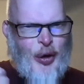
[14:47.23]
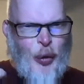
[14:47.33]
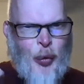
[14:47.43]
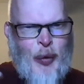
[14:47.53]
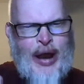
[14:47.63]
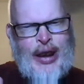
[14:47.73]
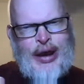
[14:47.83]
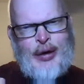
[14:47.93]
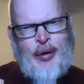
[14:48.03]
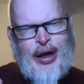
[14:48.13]

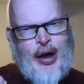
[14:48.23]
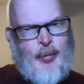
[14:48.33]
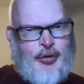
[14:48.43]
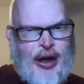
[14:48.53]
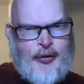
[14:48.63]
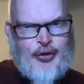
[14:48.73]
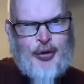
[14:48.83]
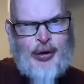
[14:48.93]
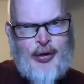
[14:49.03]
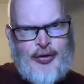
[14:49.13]
when it comes down
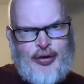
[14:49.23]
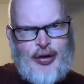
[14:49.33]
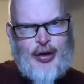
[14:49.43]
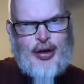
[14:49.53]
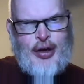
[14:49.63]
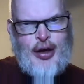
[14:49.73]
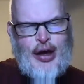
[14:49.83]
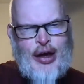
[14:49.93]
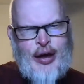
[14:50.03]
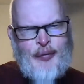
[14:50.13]
to
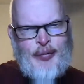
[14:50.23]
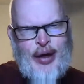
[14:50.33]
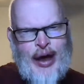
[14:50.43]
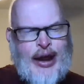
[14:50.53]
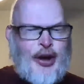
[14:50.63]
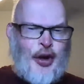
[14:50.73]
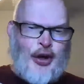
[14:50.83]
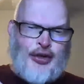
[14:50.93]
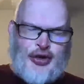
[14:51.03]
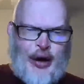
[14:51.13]
it, any
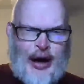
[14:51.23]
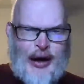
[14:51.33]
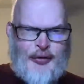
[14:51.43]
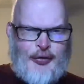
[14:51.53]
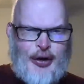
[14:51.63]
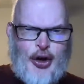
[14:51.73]
knowledge you have,